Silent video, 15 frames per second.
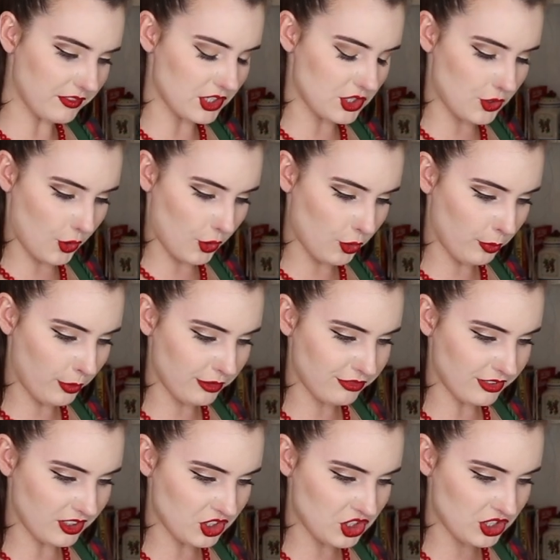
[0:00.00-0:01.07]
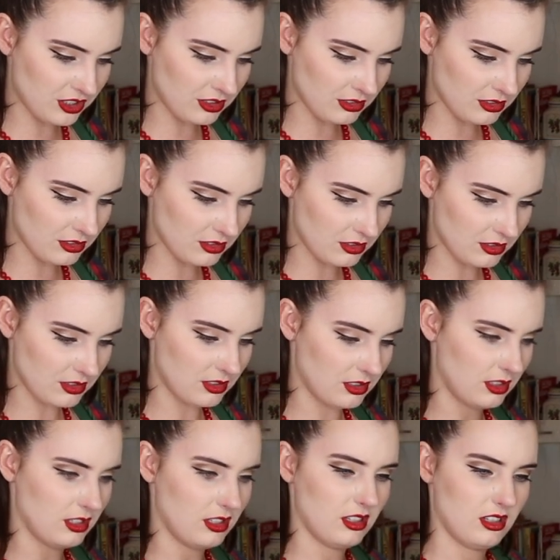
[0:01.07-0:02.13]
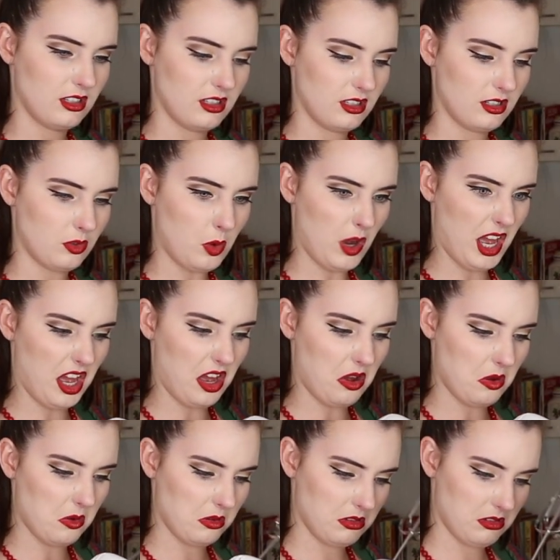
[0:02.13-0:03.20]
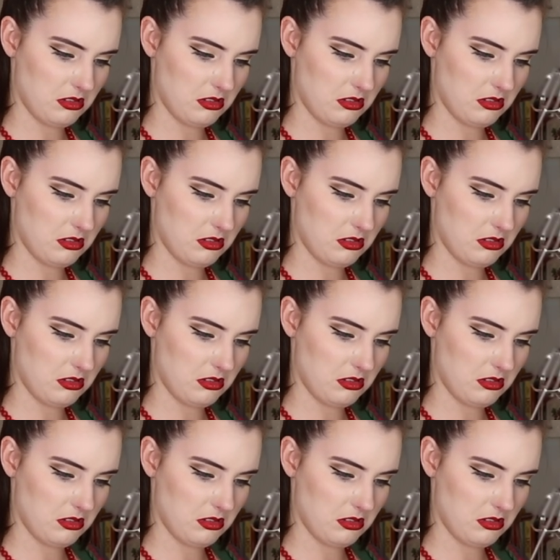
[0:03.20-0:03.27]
a turbo function? Wow.